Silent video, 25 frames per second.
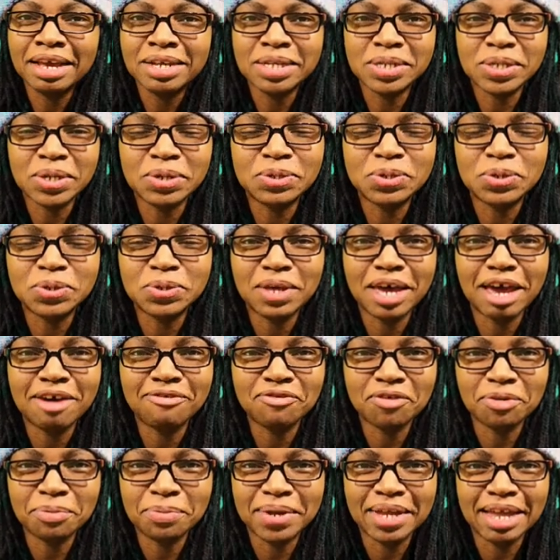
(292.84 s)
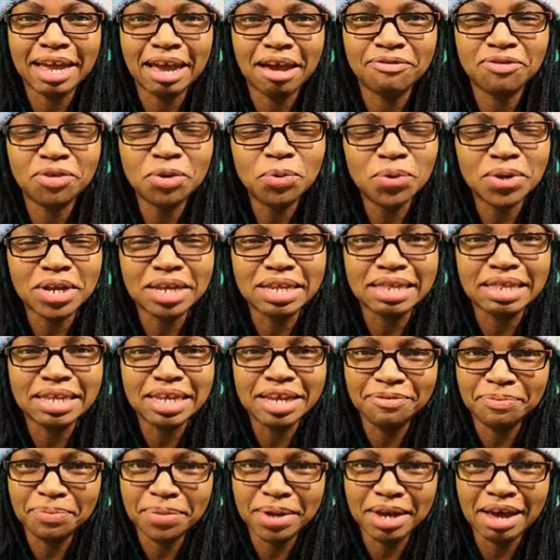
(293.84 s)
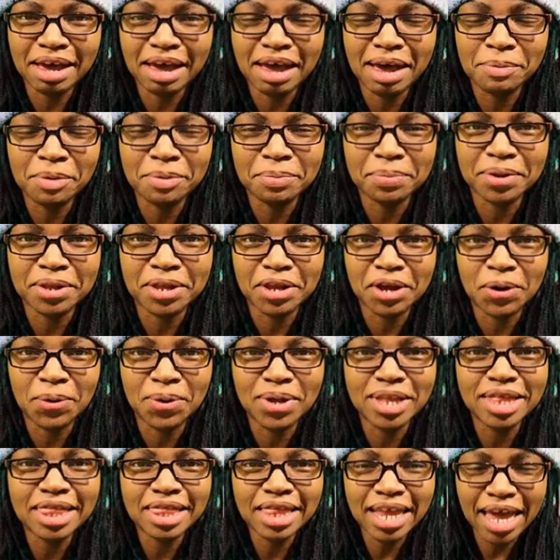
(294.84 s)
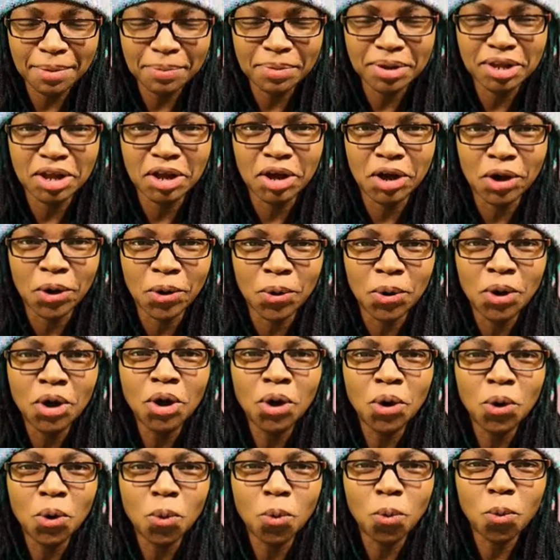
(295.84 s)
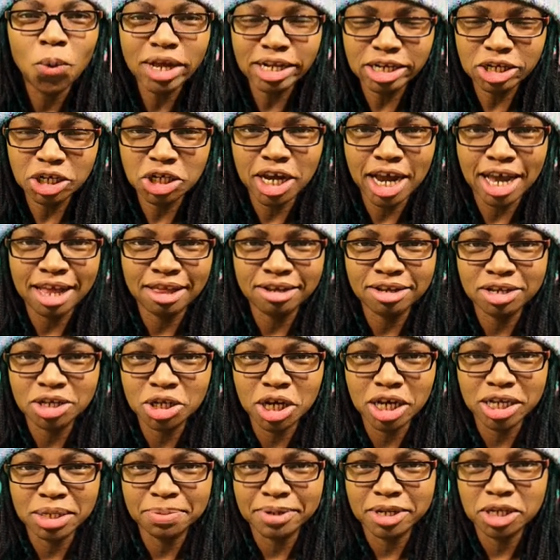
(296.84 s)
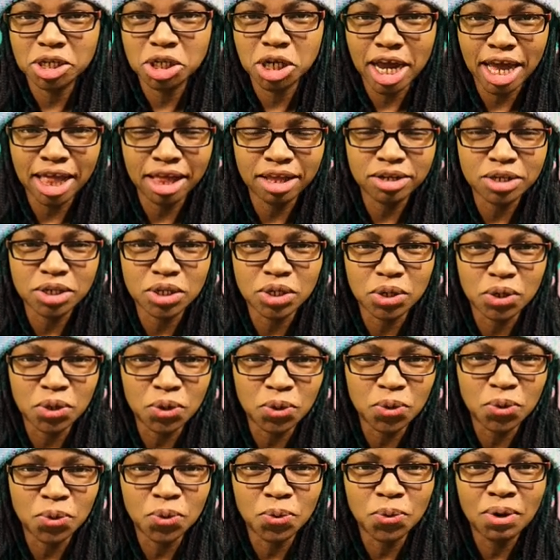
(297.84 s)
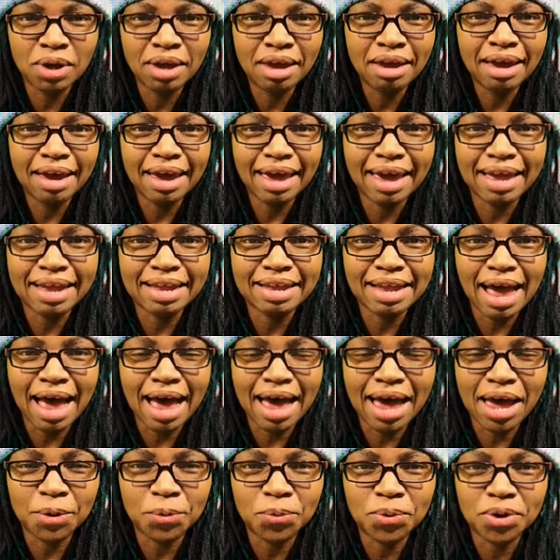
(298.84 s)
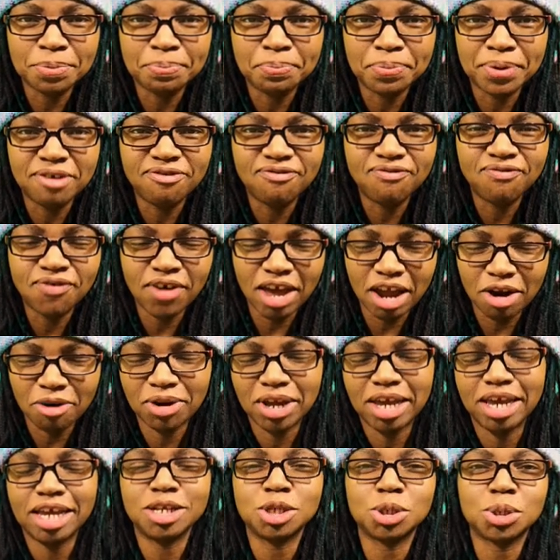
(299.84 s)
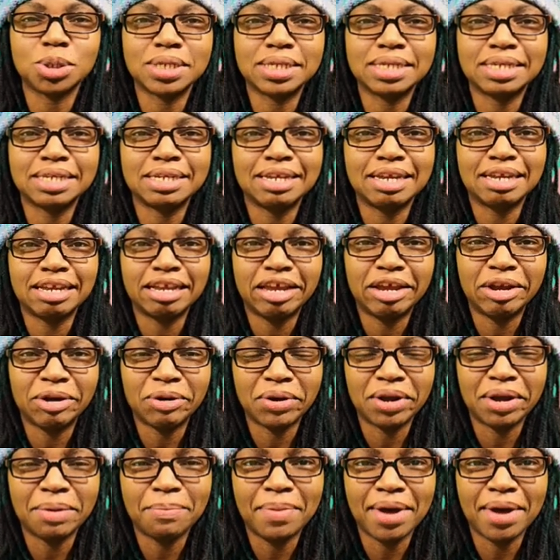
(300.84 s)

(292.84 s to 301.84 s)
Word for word: So do that for me now. If you want to leave me a comment below and let me know what challenge has been challenging you, and I would be very interested in hearing